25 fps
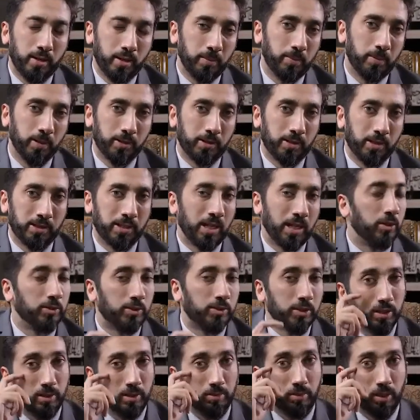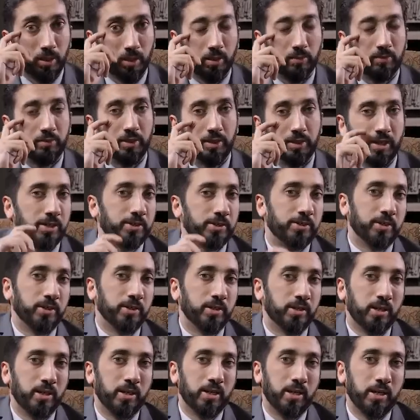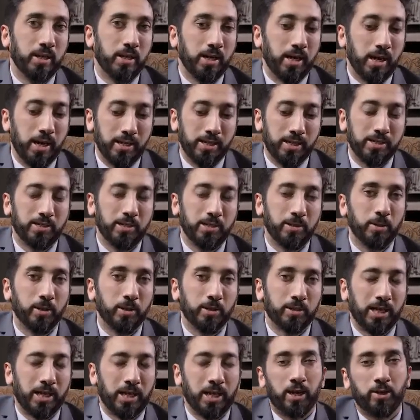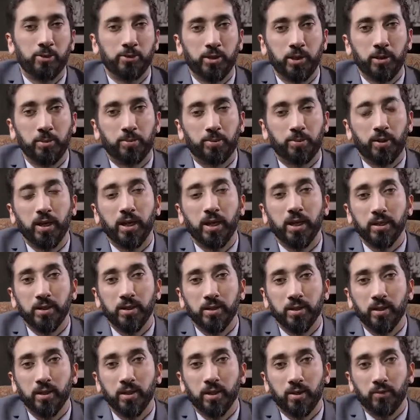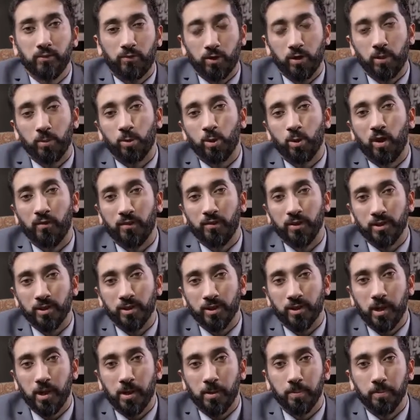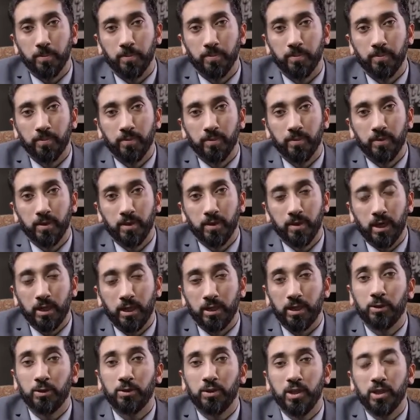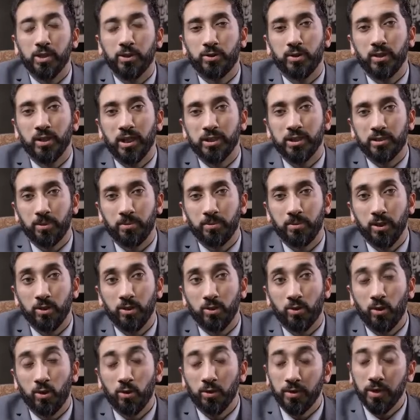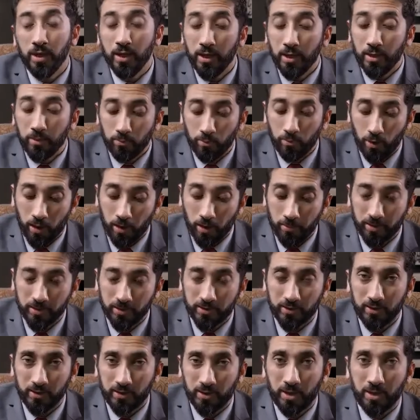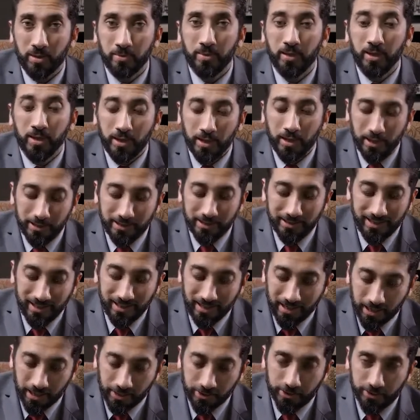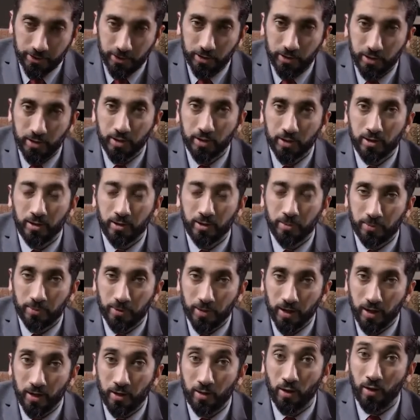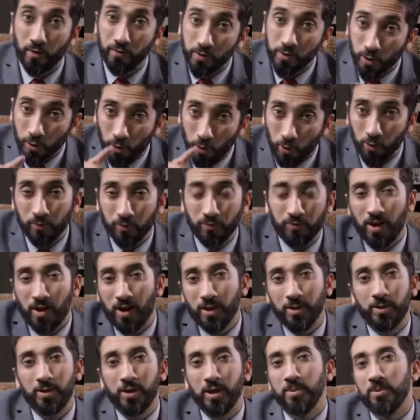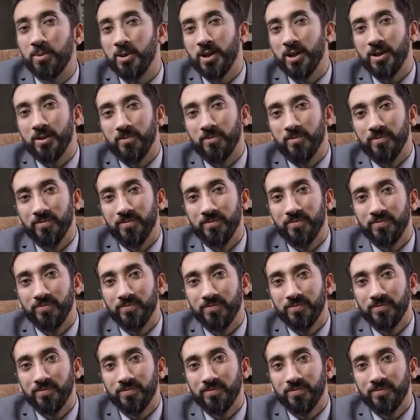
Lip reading: He built this house in the middle of the desert. And as he built that house, he prayed for a prophet to come. And now the Israelites are being told, Muhammad sallallahu alaihi wasallam is the answer to the prayer of your own father Abraham.